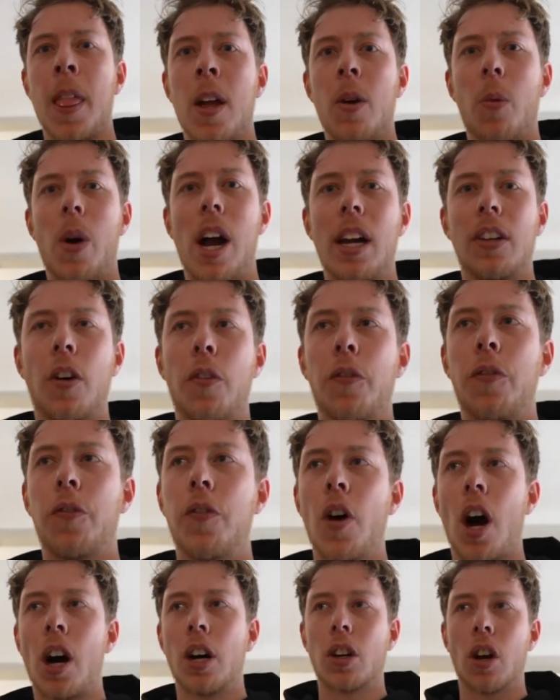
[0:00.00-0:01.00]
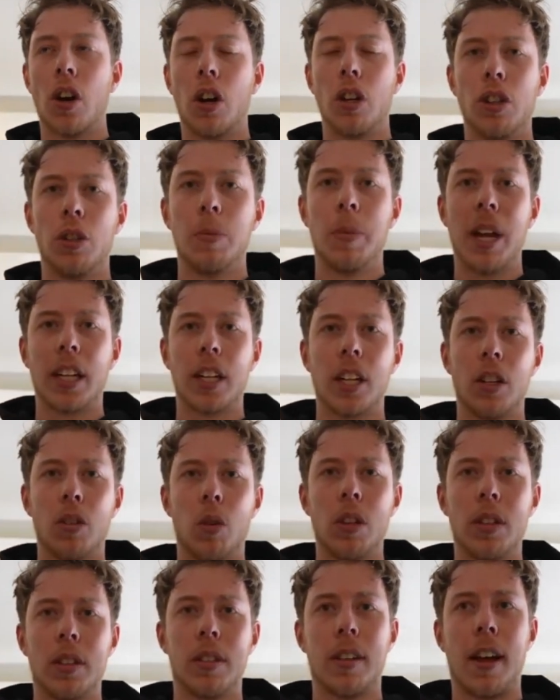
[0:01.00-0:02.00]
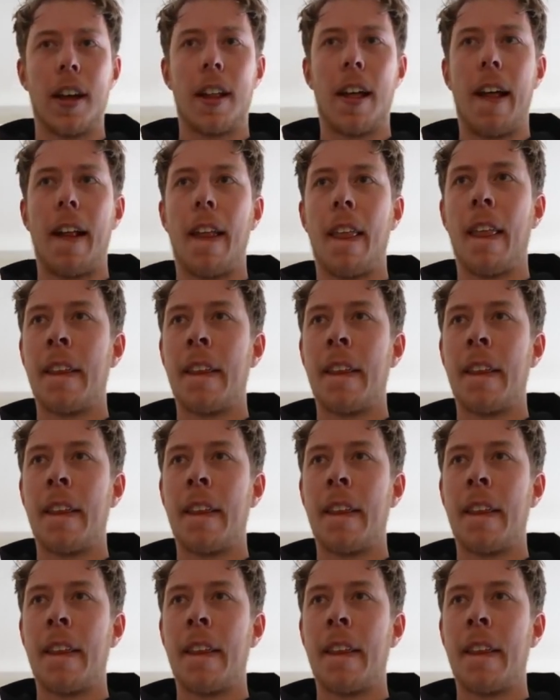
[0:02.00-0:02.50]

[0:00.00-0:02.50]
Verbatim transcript: Why the fuck are you making noises like that?